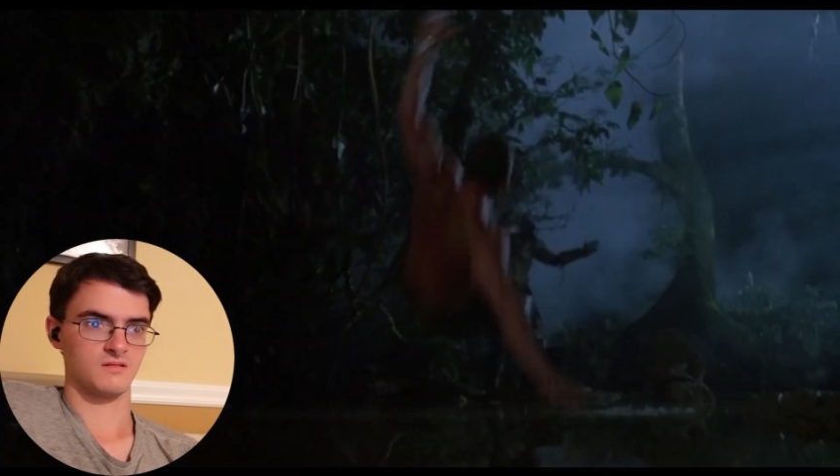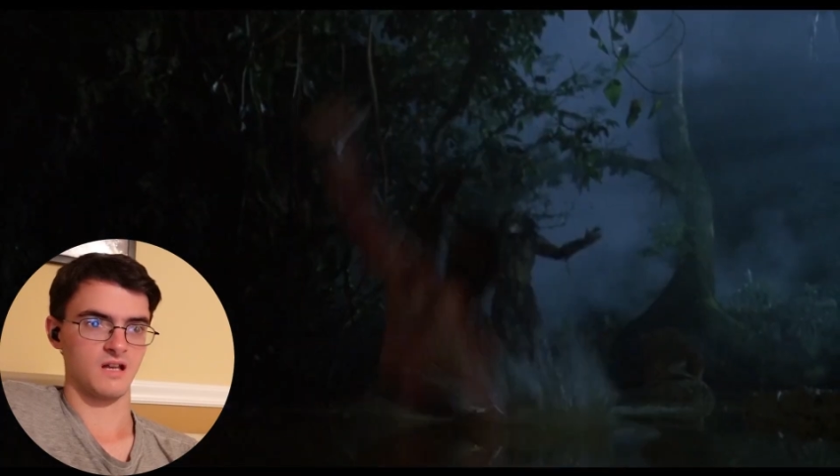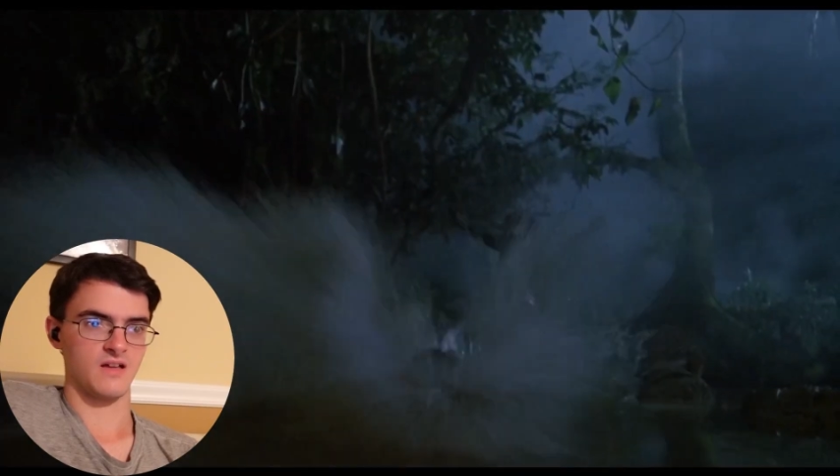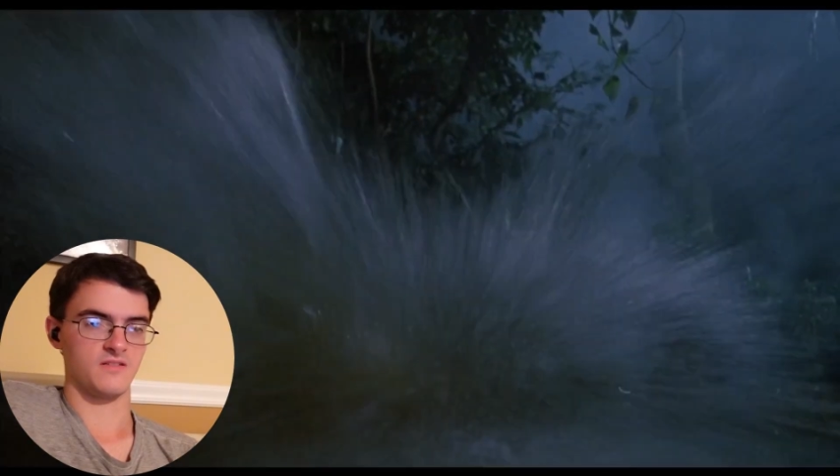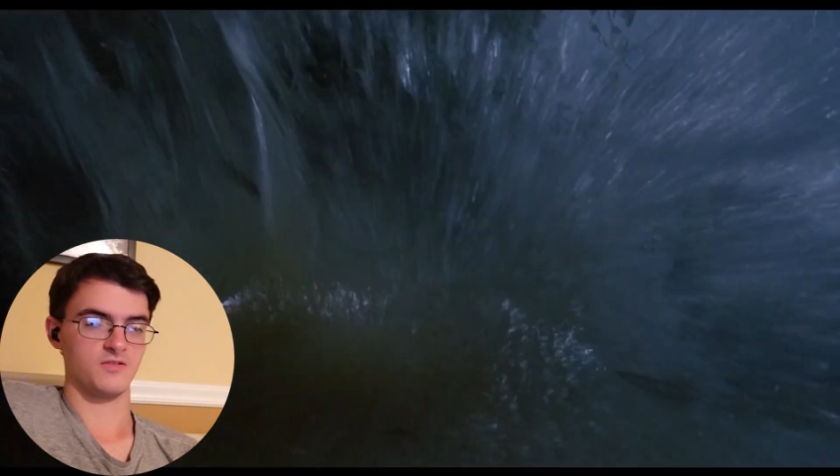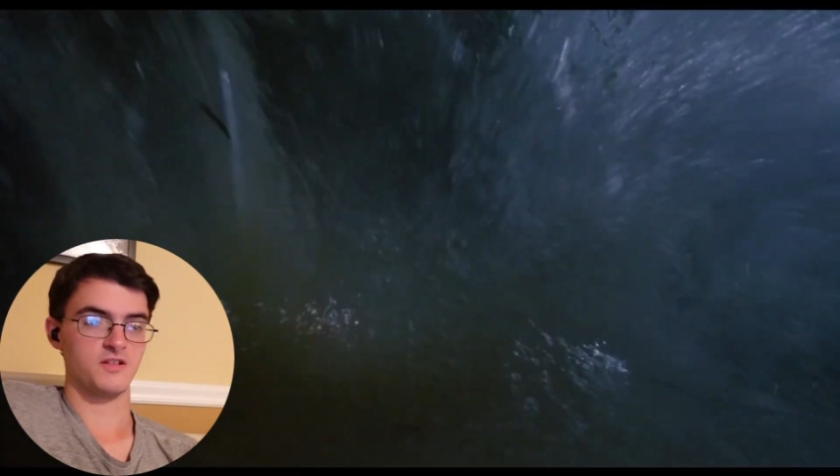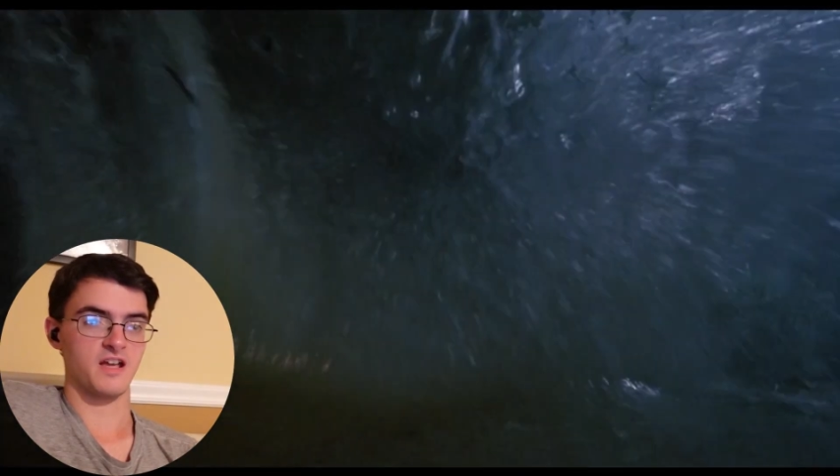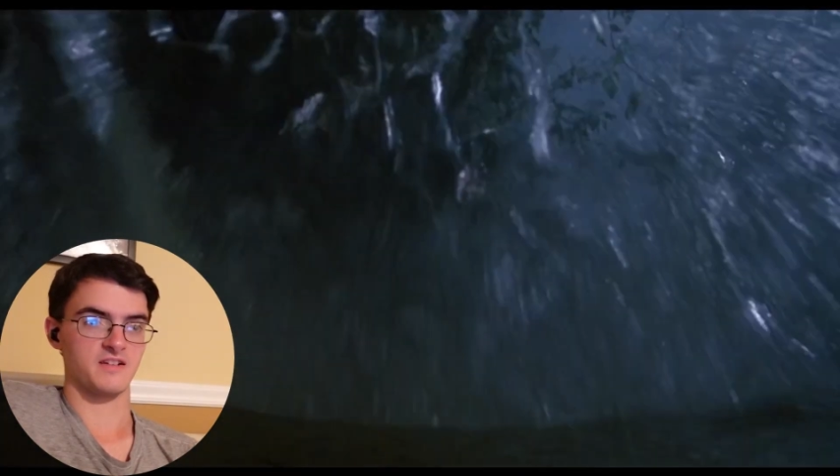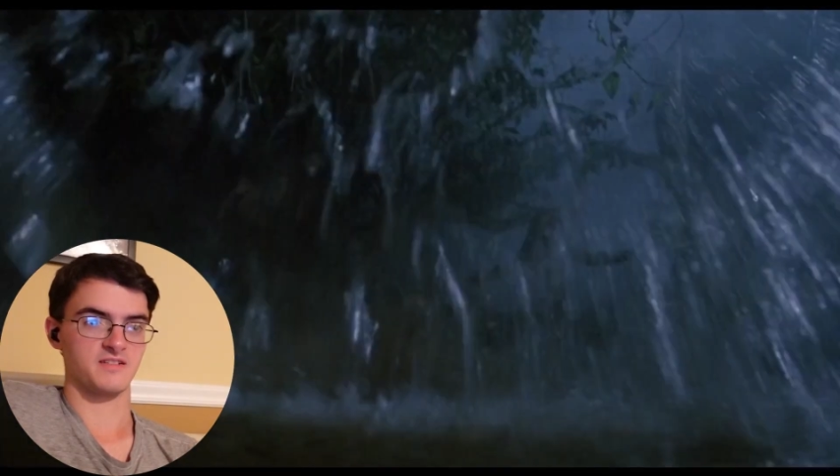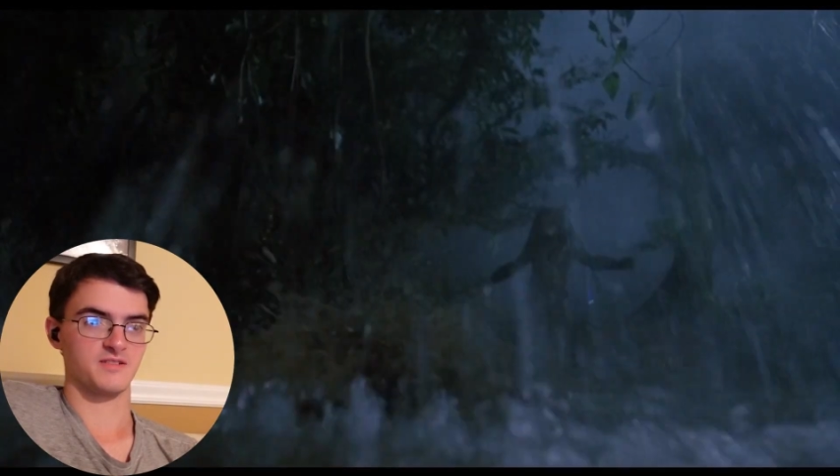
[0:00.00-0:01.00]
Yeah, you're
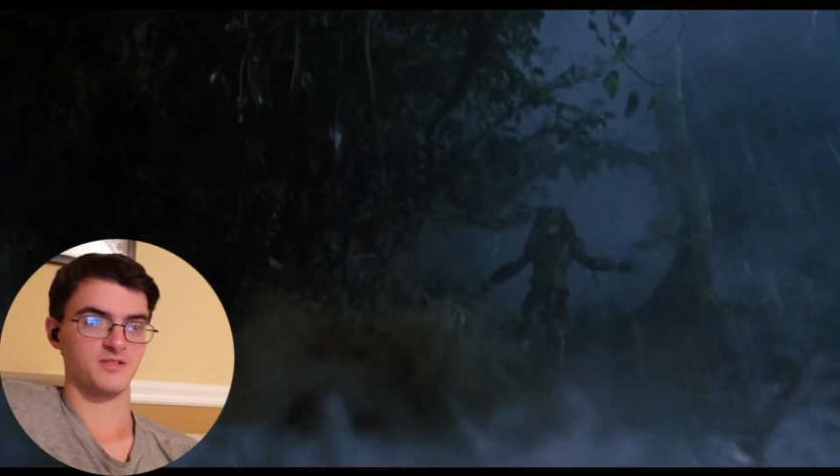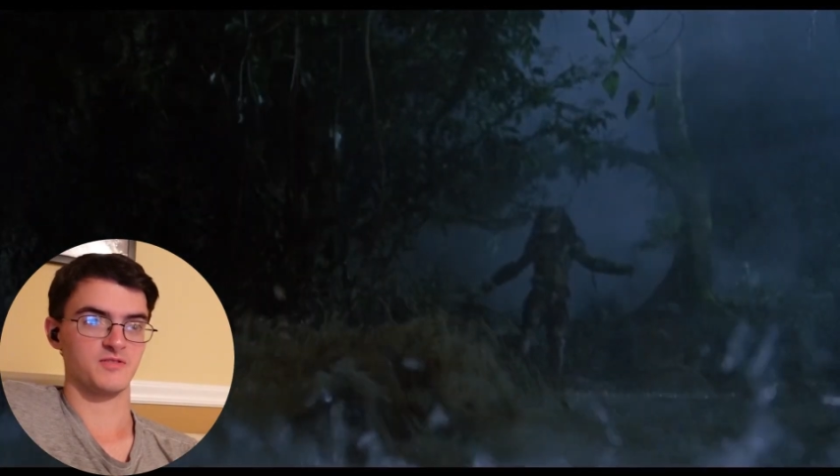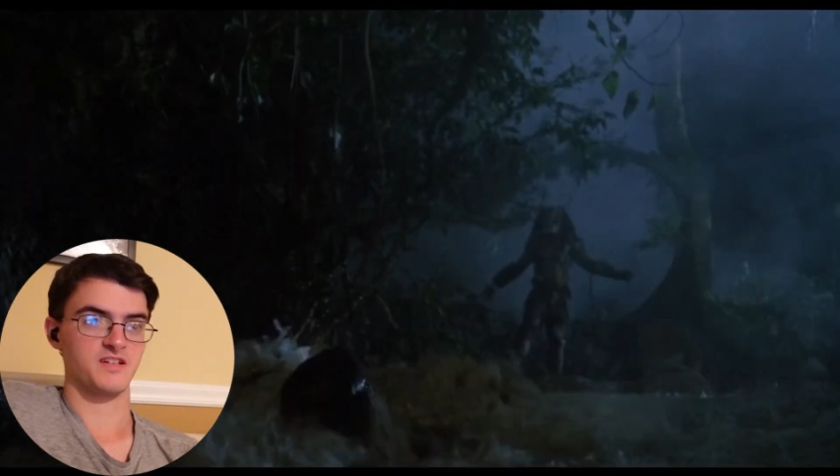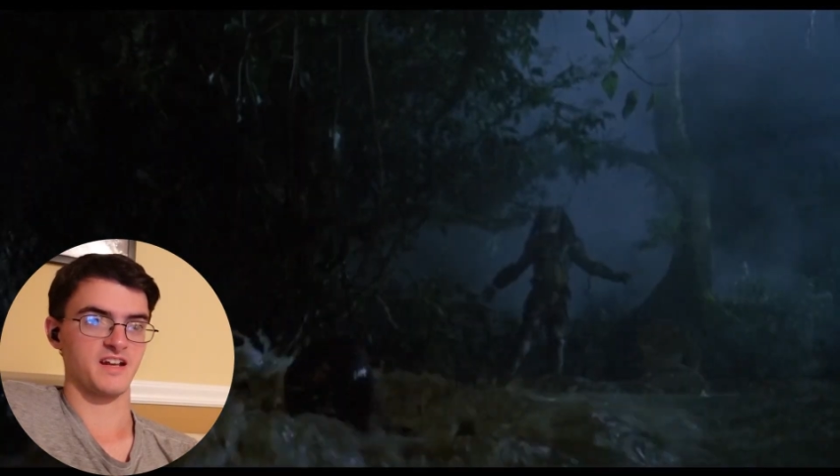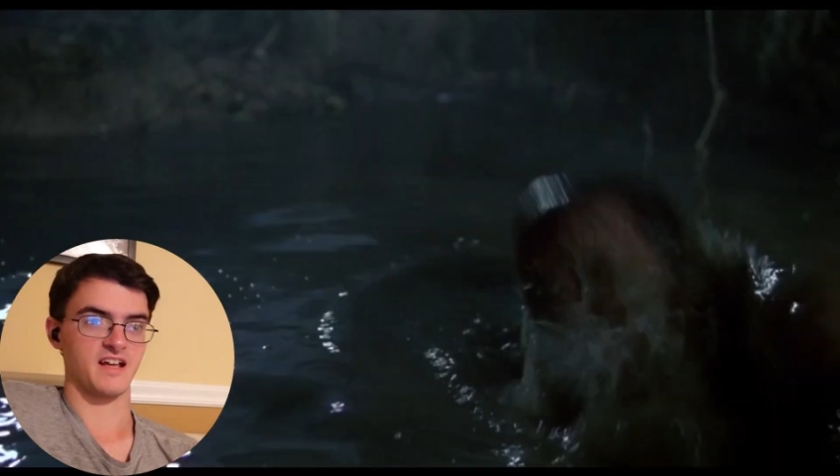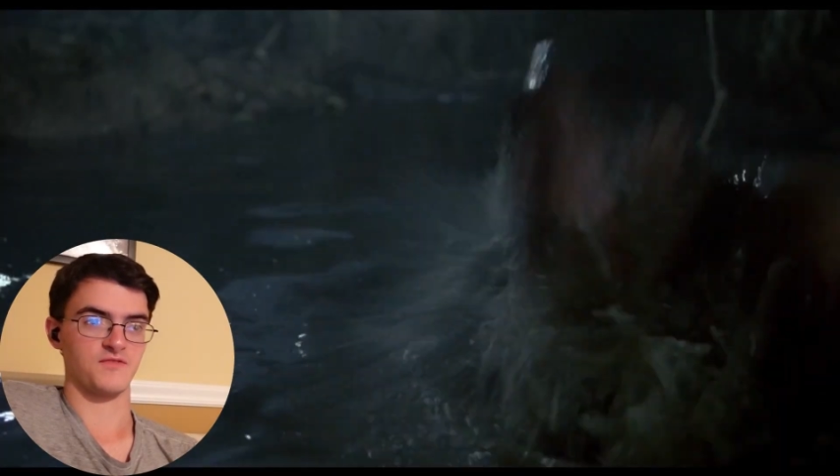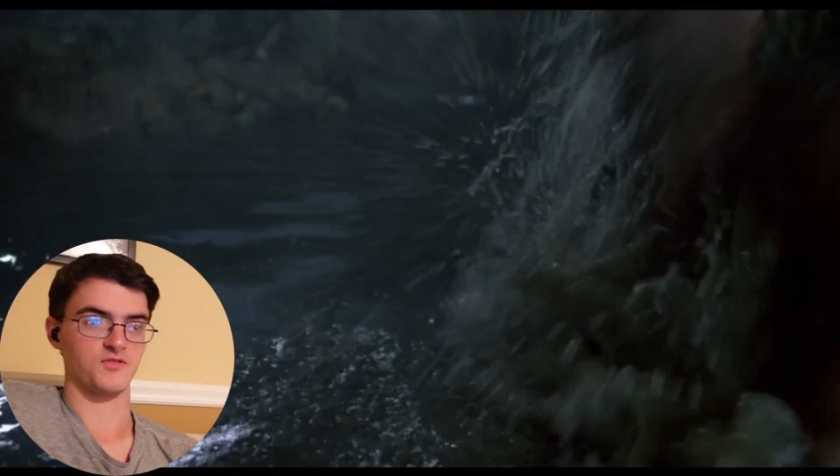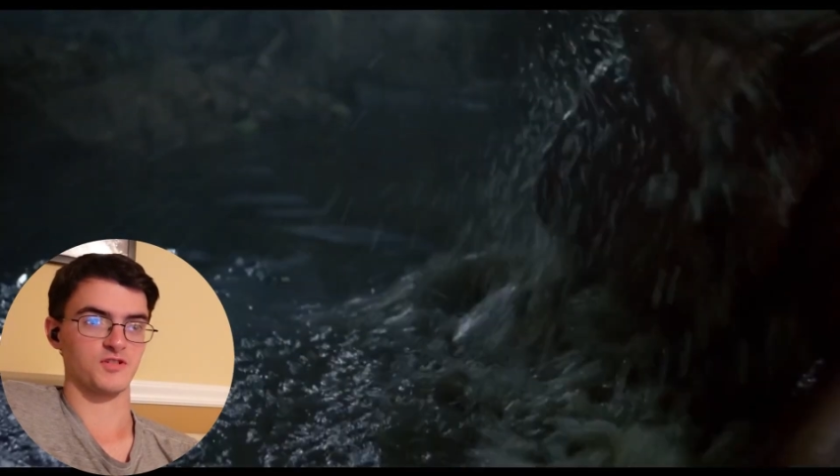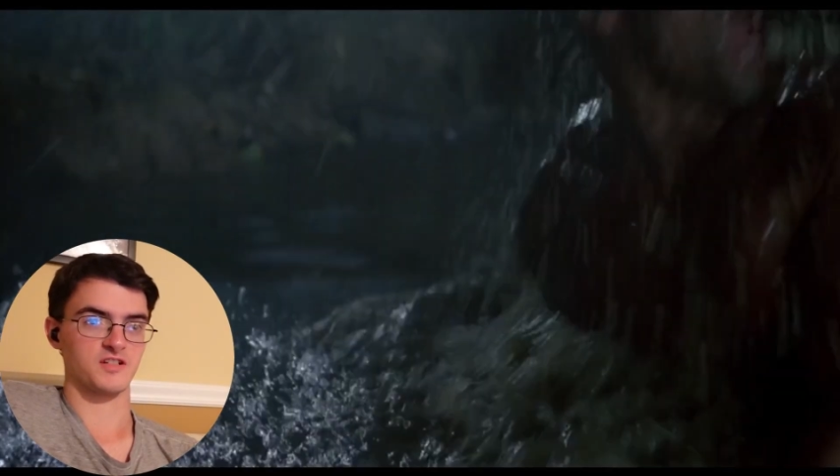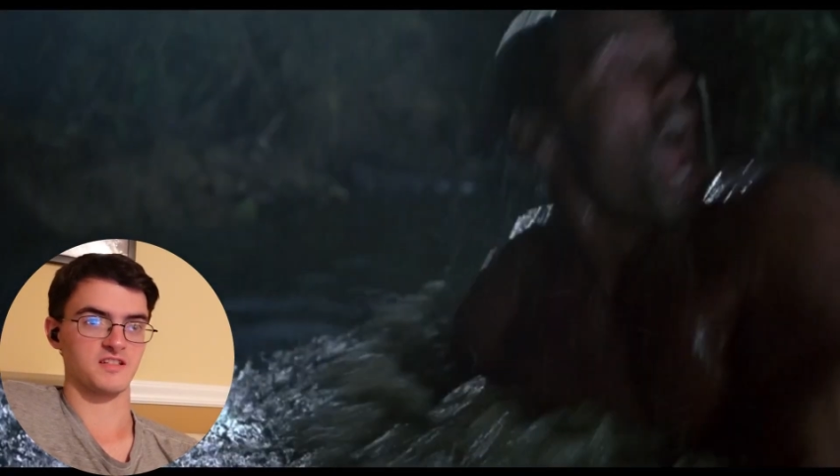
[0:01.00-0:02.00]
dead. You're dead after
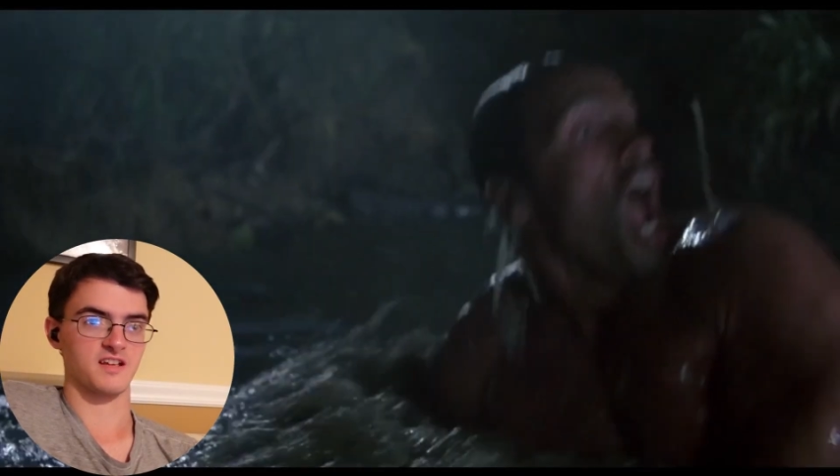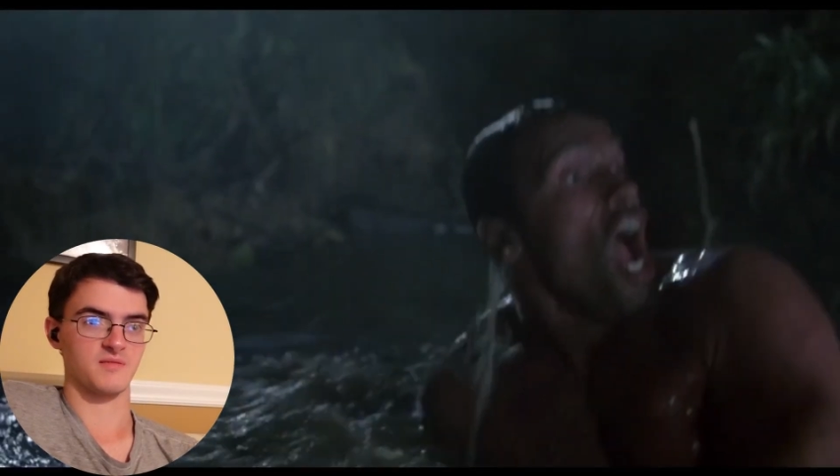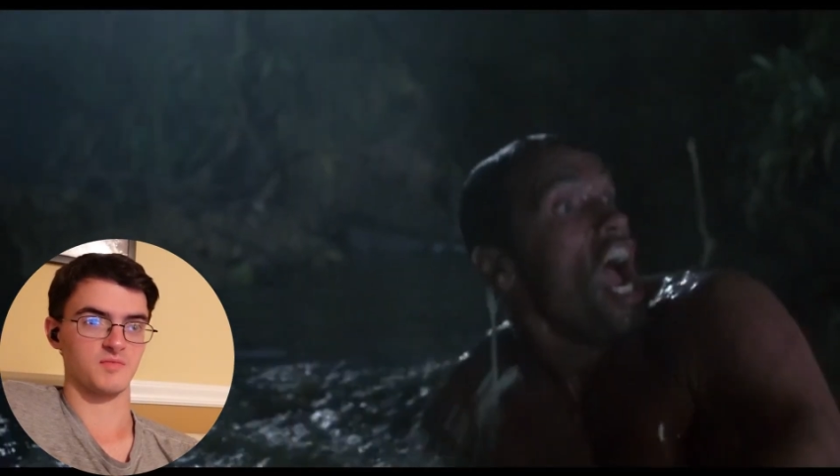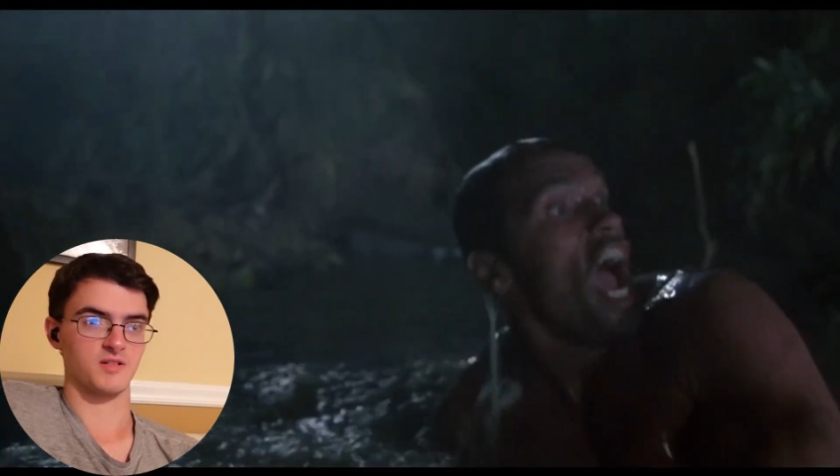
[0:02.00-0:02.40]
just that.